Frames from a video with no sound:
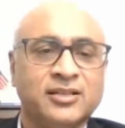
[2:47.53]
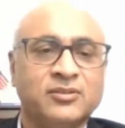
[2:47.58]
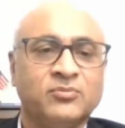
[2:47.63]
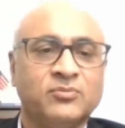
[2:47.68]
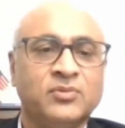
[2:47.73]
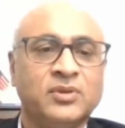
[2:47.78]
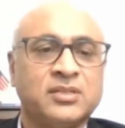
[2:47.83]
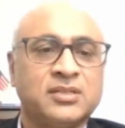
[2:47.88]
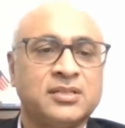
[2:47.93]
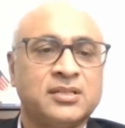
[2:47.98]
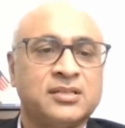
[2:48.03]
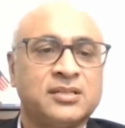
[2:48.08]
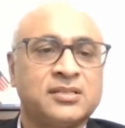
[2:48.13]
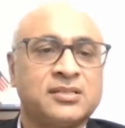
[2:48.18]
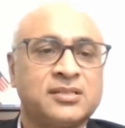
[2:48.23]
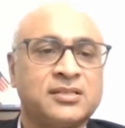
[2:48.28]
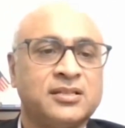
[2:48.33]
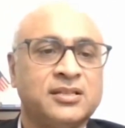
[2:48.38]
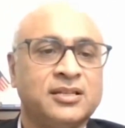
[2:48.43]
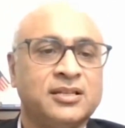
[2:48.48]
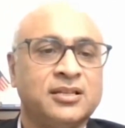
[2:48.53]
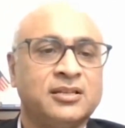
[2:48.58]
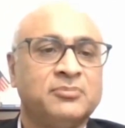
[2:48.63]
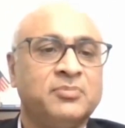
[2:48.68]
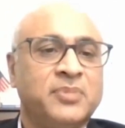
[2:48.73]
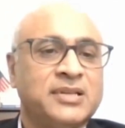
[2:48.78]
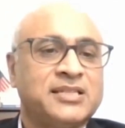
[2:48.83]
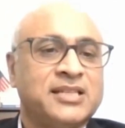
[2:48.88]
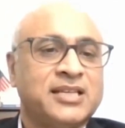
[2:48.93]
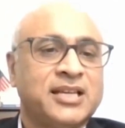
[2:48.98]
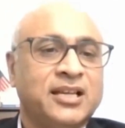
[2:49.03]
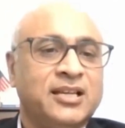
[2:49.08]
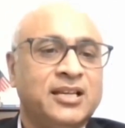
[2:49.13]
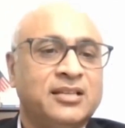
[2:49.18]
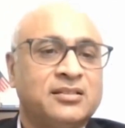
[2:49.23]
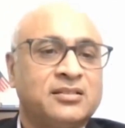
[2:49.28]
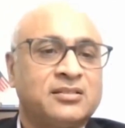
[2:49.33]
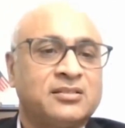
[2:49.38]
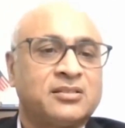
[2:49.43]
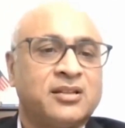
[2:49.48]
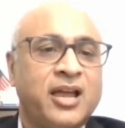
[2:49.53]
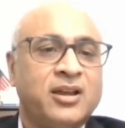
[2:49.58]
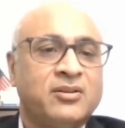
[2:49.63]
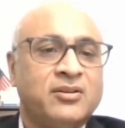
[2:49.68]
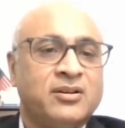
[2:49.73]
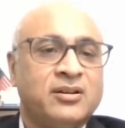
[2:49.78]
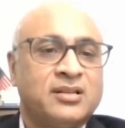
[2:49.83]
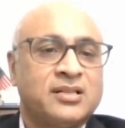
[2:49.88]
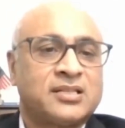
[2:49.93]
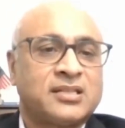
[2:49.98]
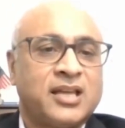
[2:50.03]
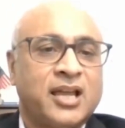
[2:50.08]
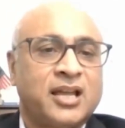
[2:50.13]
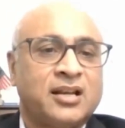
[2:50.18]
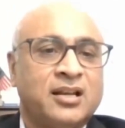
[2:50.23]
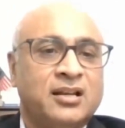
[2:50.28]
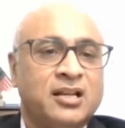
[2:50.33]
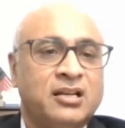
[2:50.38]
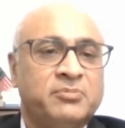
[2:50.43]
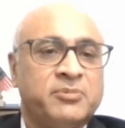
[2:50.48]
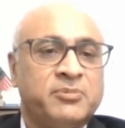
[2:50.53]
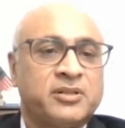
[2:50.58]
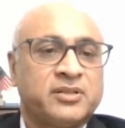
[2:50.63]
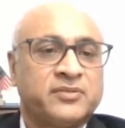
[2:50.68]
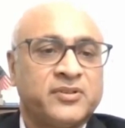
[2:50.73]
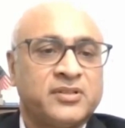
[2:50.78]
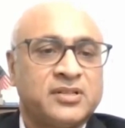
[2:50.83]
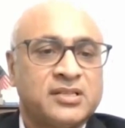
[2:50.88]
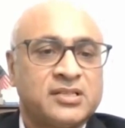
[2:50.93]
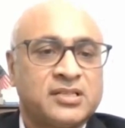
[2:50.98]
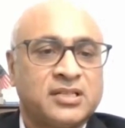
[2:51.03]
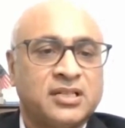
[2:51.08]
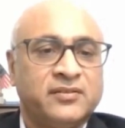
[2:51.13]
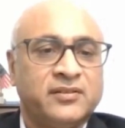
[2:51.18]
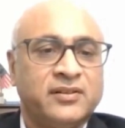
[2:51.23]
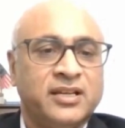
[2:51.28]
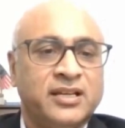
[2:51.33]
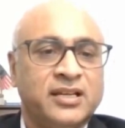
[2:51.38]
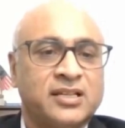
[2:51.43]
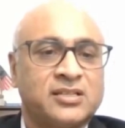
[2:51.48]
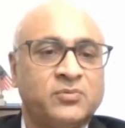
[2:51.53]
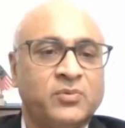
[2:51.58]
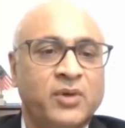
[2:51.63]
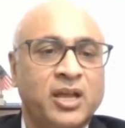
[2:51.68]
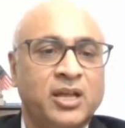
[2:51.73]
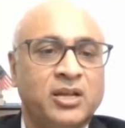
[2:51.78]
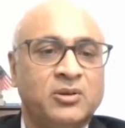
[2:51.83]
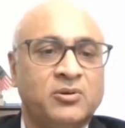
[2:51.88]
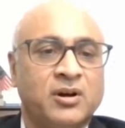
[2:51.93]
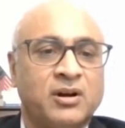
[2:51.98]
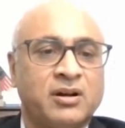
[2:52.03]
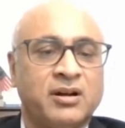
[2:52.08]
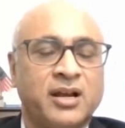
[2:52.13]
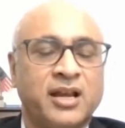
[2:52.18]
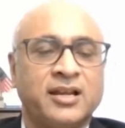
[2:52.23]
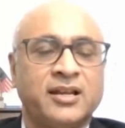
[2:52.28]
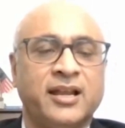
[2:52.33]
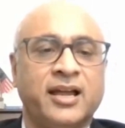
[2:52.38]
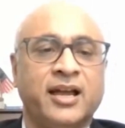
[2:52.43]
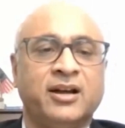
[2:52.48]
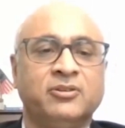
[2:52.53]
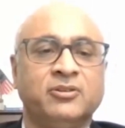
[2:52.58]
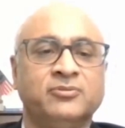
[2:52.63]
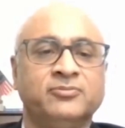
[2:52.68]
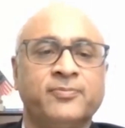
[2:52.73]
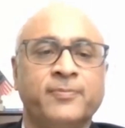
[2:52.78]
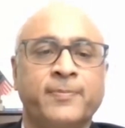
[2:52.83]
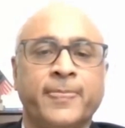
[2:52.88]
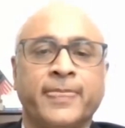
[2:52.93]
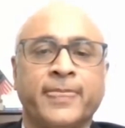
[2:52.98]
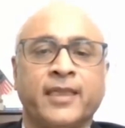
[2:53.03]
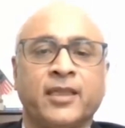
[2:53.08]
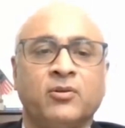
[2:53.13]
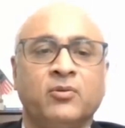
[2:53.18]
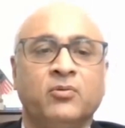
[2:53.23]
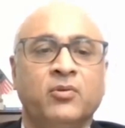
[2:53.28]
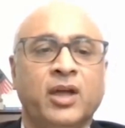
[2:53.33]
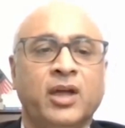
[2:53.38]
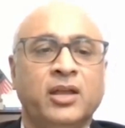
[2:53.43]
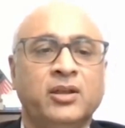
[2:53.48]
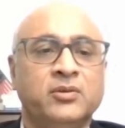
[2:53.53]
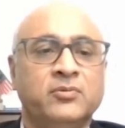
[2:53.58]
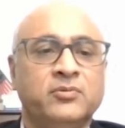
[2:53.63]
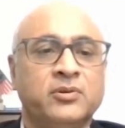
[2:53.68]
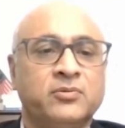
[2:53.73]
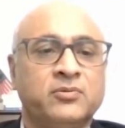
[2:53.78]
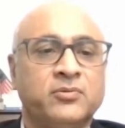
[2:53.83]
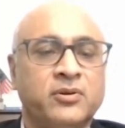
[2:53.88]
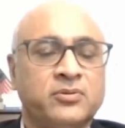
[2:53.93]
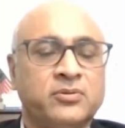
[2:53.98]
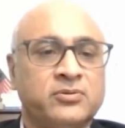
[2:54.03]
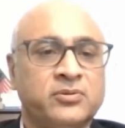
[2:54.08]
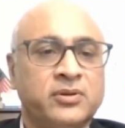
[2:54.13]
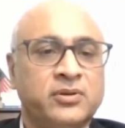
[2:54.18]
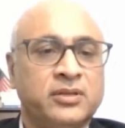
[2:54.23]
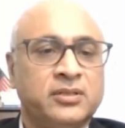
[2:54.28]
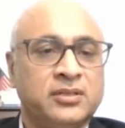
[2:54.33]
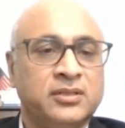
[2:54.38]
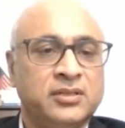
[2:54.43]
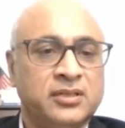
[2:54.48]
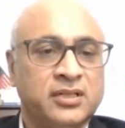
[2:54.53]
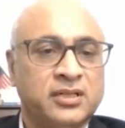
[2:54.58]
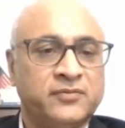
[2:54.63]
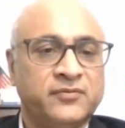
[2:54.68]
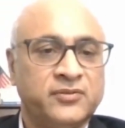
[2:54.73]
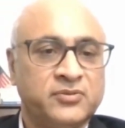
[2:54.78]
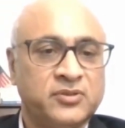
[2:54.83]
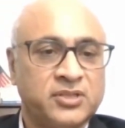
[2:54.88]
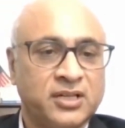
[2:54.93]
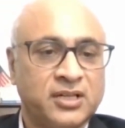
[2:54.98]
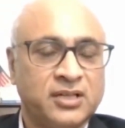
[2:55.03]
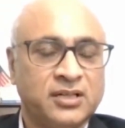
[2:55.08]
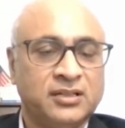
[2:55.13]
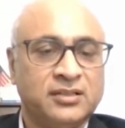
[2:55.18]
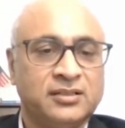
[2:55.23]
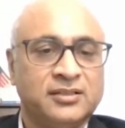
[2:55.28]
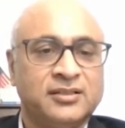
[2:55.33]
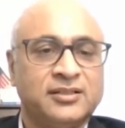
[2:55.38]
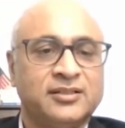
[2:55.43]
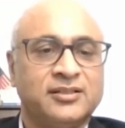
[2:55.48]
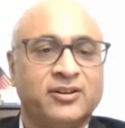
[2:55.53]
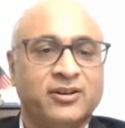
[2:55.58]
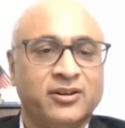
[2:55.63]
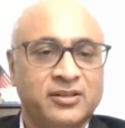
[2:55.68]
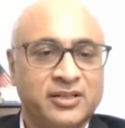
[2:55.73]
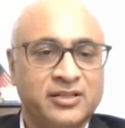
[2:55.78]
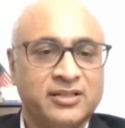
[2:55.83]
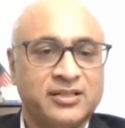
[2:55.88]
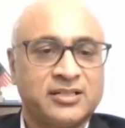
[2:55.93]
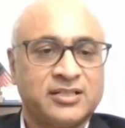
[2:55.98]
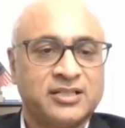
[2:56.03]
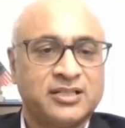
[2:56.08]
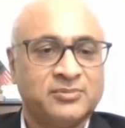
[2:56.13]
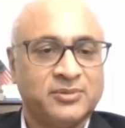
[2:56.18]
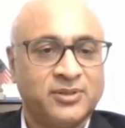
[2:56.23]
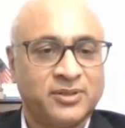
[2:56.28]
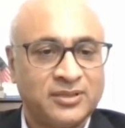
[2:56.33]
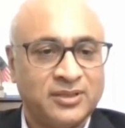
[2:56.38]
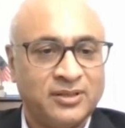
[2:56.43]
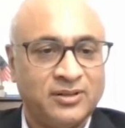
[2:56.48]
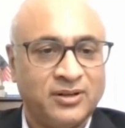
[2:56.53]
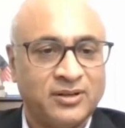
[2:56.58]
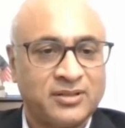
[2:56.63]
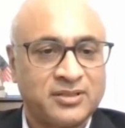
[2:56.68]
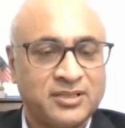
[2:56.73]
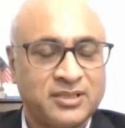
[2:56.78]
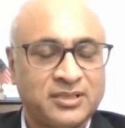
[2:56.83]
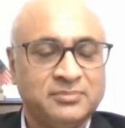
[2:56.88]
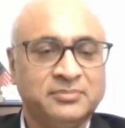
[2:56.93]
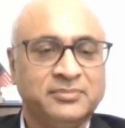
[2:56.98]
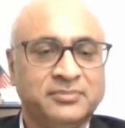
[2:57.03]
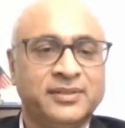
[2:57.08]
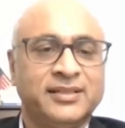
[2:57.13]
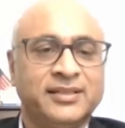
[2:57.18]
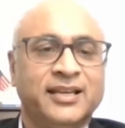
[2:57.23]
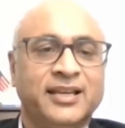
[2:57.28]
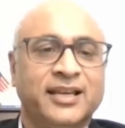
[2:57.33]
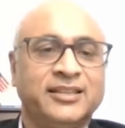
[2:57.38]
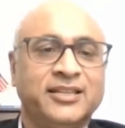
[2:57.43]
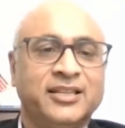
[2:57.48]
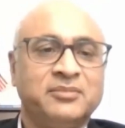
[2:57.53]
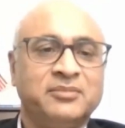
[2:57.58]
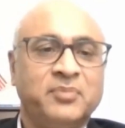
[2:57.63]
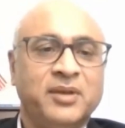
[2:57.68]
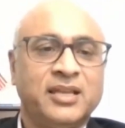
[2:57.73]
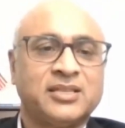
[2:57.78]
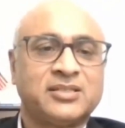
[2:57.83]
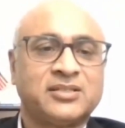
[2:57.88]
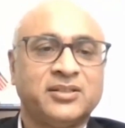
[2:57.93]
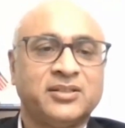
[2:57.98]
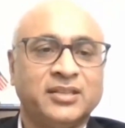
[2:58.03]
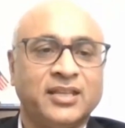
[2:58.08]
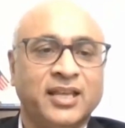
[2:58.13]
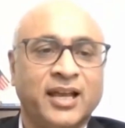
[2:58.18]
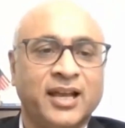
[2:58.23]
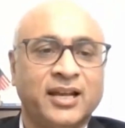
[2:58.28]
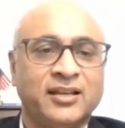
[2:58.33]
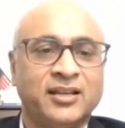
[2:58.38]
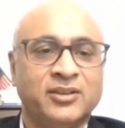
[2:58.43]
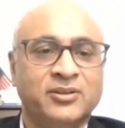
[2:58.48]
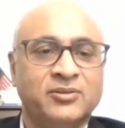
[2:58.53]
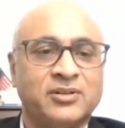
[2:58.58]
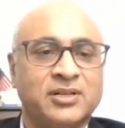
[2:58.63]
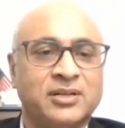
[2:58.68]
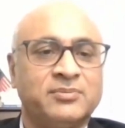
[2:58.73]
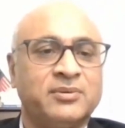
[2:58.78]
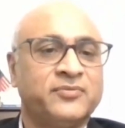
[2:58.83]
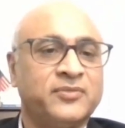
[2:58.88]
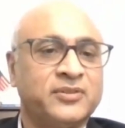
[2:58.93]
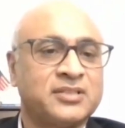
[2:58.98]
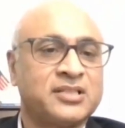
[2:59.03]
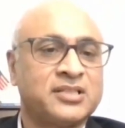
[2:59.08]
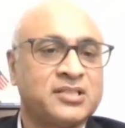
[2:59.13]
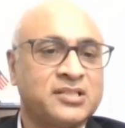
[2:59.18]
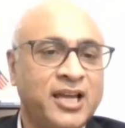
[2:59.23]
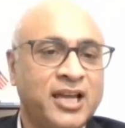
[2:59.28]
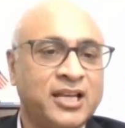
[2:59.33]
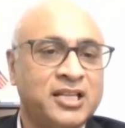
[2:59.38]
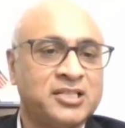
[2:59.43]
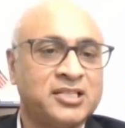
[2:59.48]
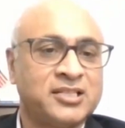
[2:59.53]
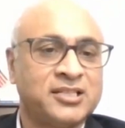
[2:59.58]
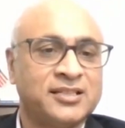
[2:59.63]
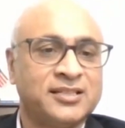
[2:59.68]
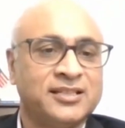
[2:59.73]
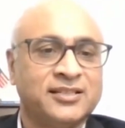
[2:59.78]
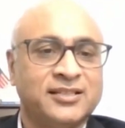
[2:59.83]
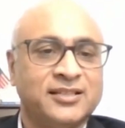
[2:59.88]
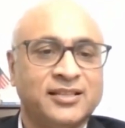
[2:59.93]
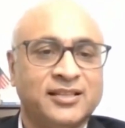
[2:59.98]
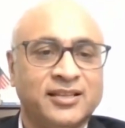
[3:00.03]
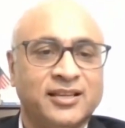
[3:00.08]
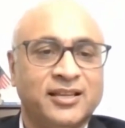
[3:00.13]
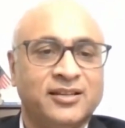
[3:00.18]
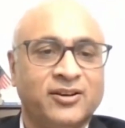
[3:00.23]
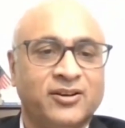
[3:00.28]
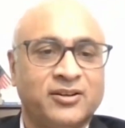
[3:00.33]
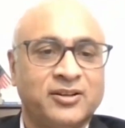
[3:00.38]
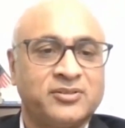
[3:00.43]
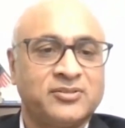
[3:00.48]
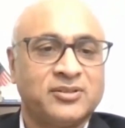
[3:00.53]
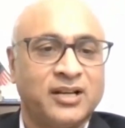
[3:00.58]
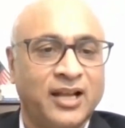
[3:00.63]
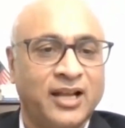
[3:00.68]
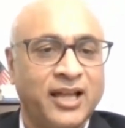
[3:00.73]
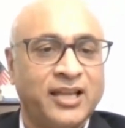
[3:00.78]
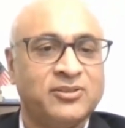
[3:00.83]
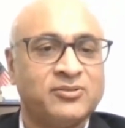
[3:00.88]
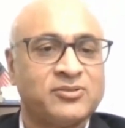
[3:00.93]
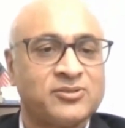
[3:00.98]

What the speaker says: which is basically trying to understand a little bit of a discovery as where you are right now, where you would want to go in the near future or near term or the long term. And then based on that, you come up with a strategy in order to align your